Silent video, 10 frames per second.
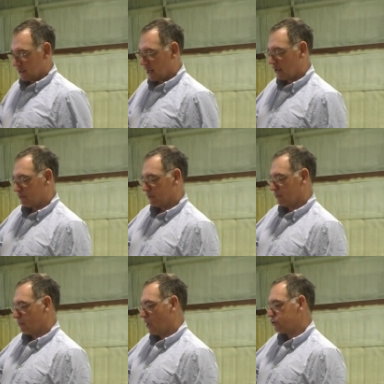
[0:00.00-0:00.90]

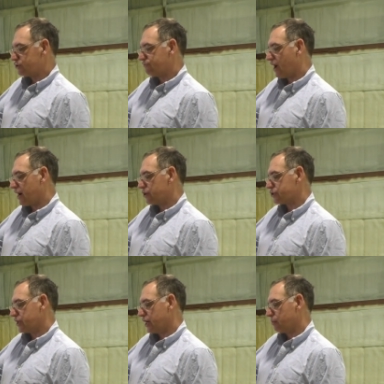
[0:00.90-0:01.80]
Now, most
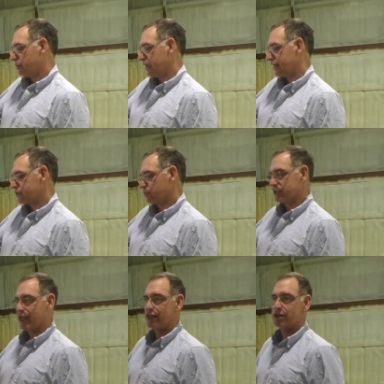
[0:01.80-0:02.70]
fires in airplanes will
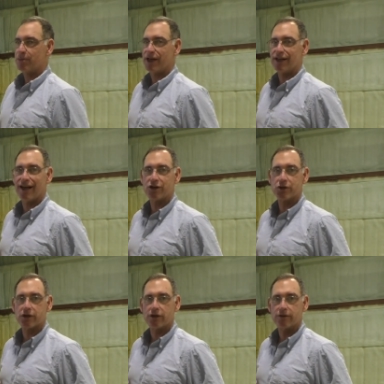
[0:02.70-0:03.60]
tend to be
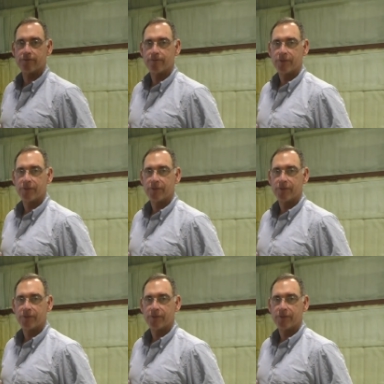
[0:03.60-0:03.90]
electrical,